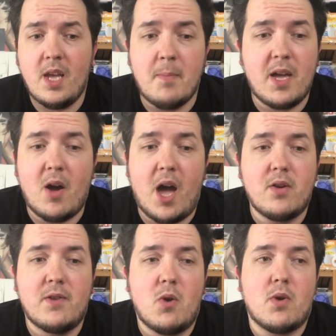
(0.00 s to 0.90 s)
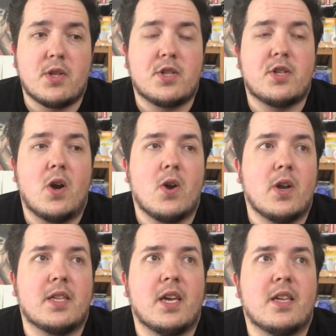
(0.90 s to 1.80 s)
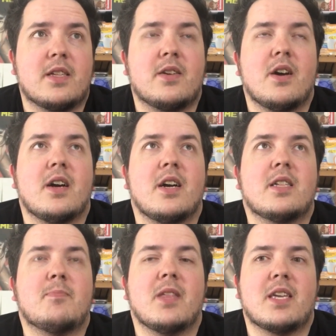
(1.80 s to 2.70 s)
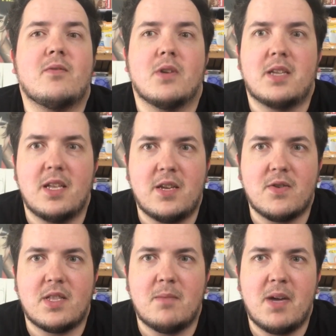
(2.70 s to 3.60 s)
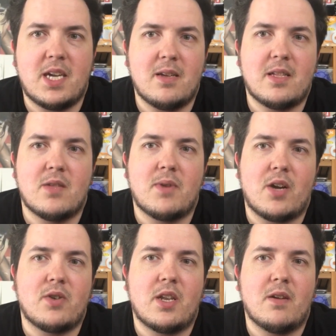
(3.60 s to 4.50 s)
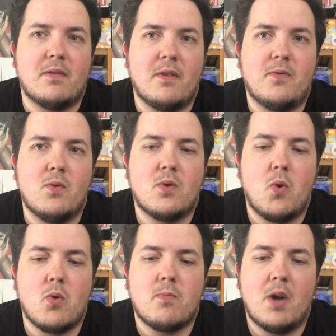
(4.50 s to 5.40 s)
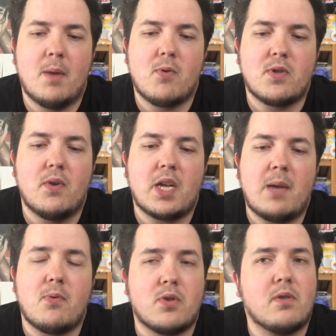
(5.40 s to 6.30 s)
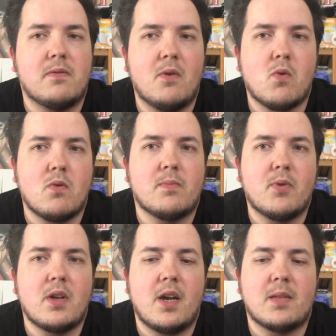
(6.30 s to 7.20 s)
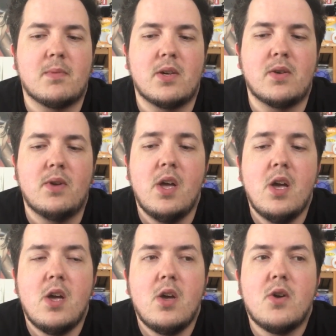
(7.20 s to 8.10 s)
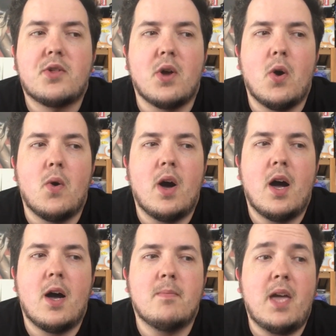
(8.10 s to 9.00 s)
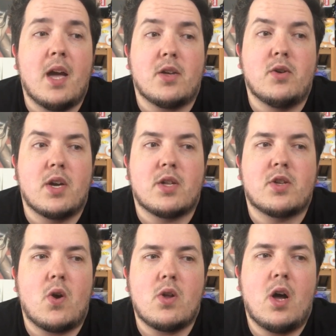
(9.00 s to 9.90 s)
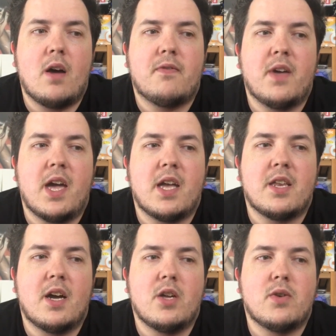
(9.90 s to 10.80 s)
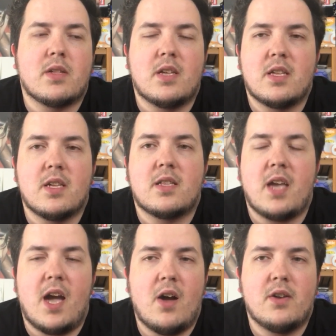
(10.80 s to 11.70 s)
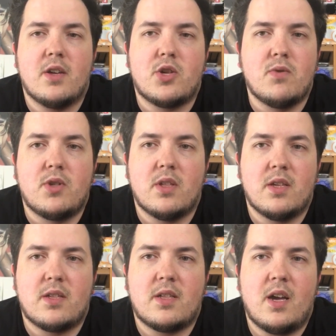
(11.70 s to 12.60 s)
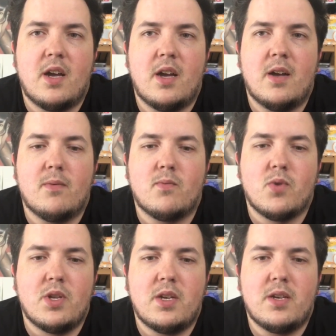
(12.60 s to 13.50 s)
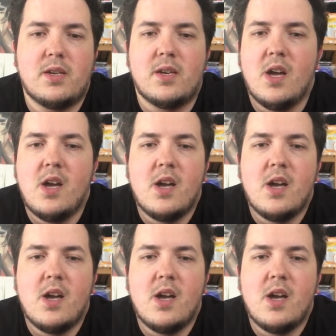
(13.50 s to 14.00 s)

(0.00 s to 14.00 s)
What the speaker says: mean, I don't even know where to start. It's been like, 10 years in the making since we actually had a full core Persona game. Persona 4 was pretty awesome too. So, yeah, you get started off and you get sent to this town, this really